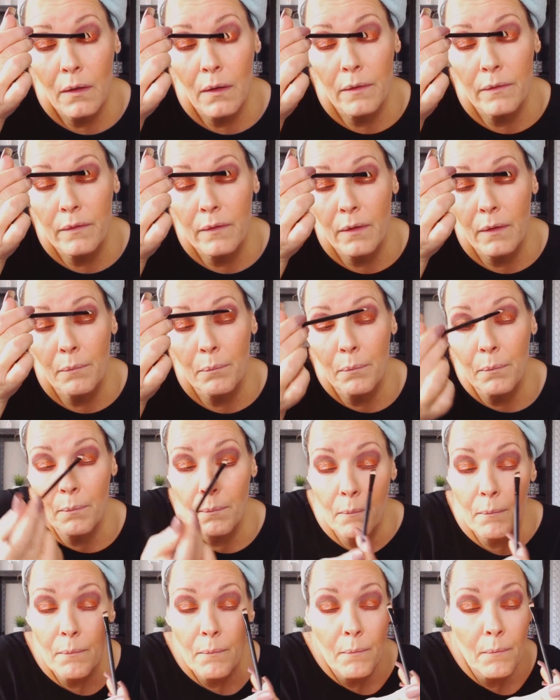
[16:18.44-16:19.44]
because
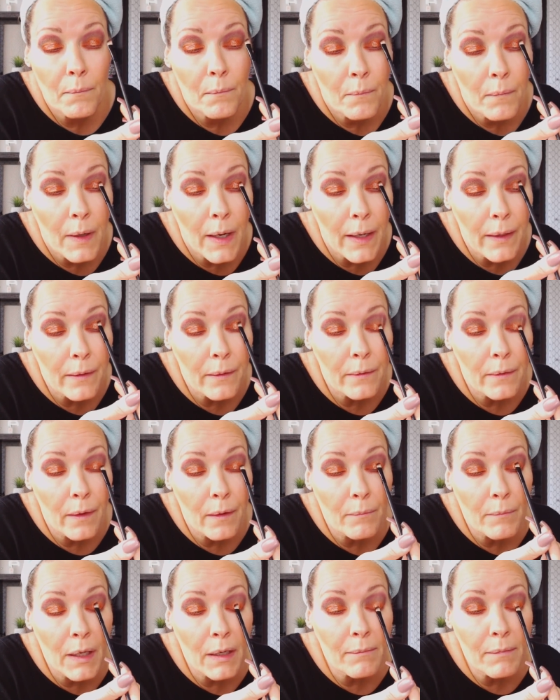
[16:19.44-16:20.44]
I don't
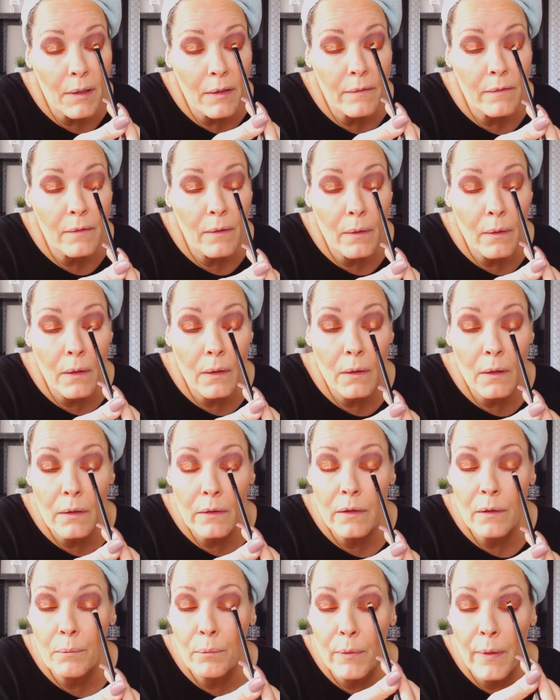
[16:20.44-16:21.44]
know, maybe it's going to
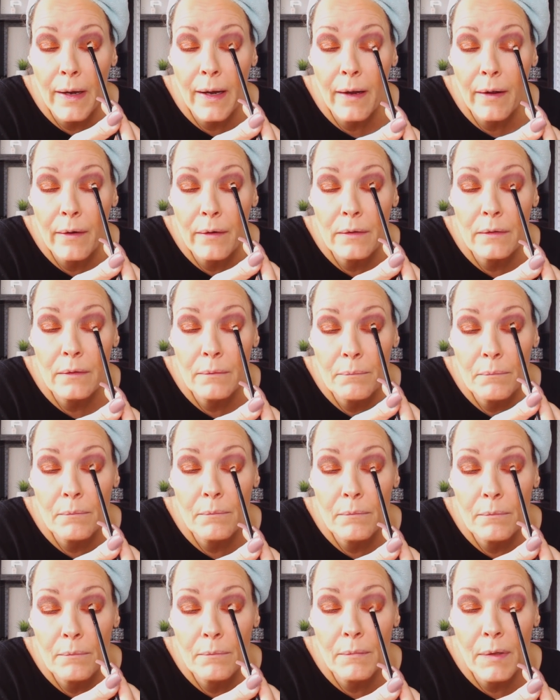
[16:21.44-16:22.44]
look
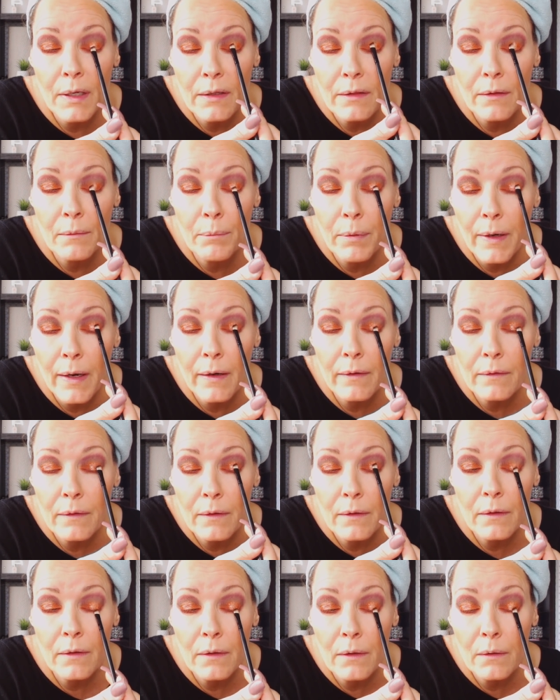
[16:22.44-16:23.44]
make the brown
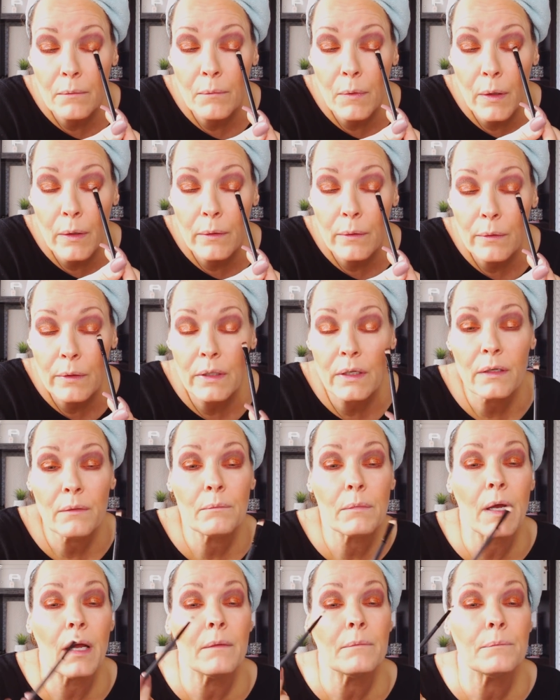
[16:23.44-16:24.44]
look a little more
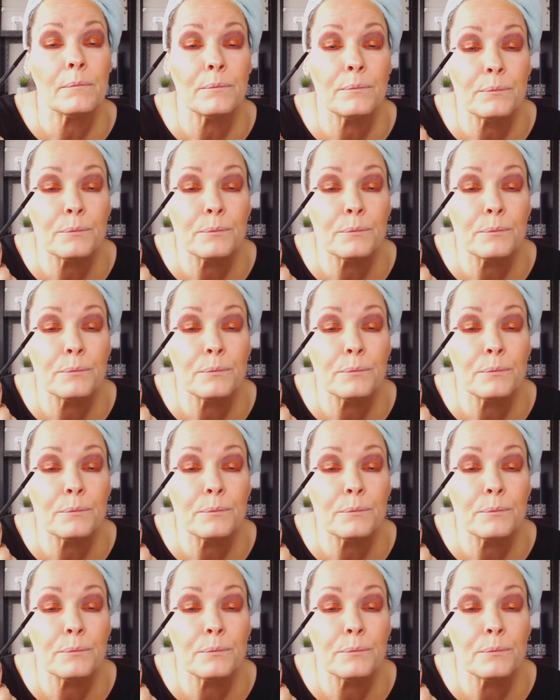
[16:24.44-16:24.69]
green, but